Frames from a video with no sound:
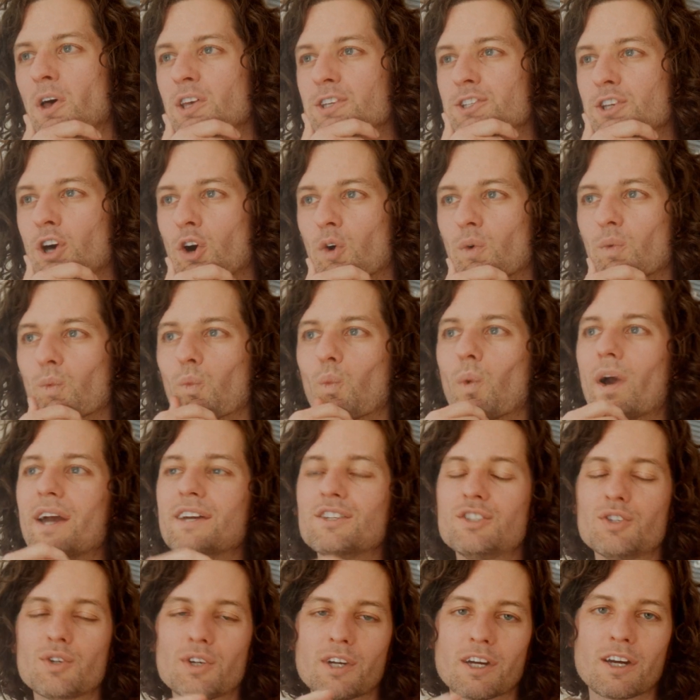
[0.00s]
So
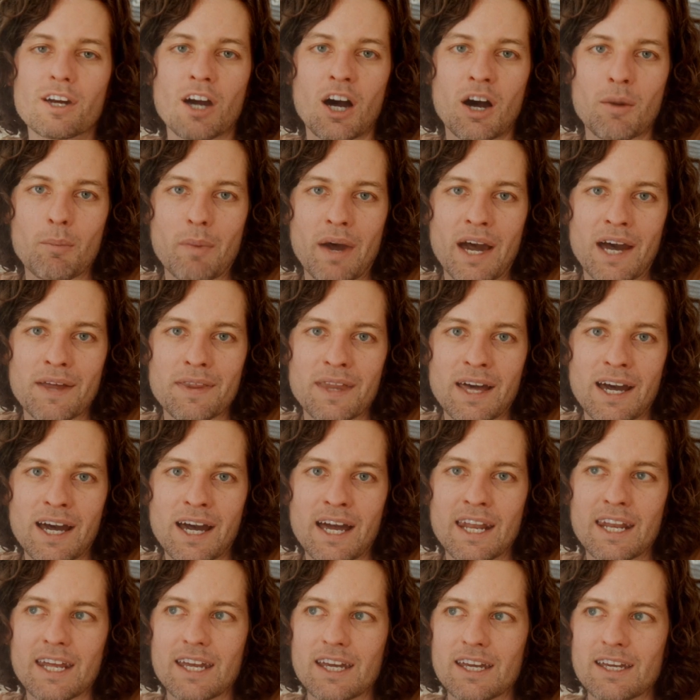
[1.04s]
ways you could combat
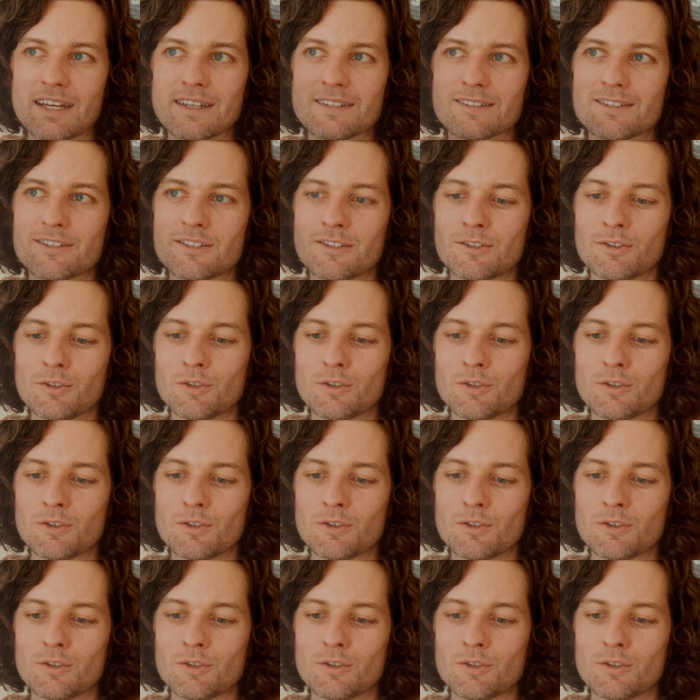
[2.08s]
that is